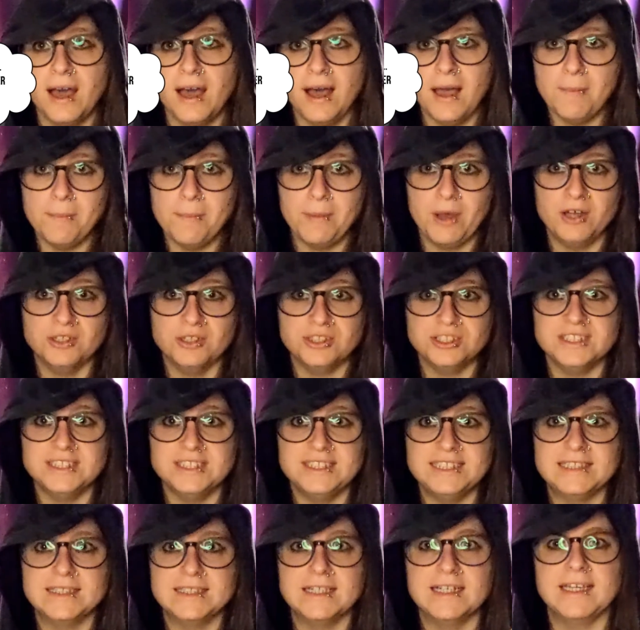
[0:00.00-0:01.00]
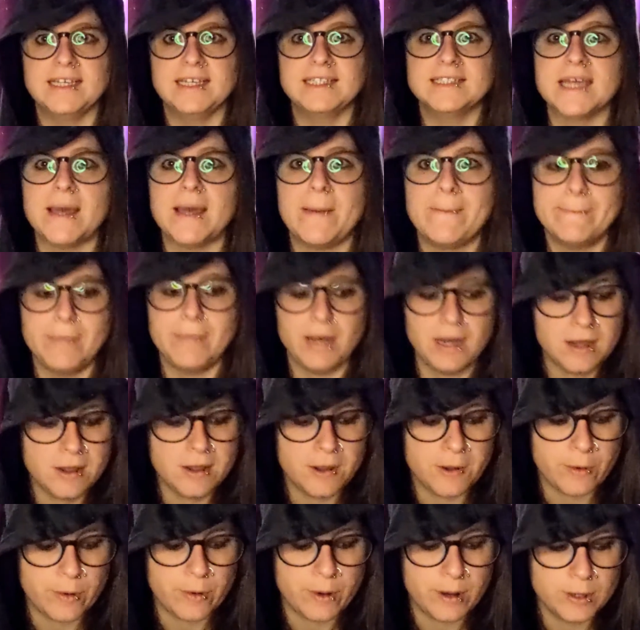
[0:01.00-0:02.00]
I'll just stick the link down
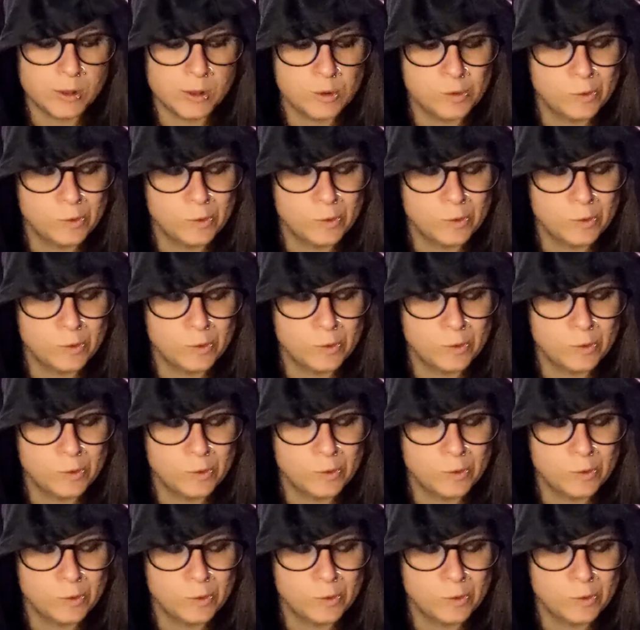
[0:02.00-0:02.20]
below.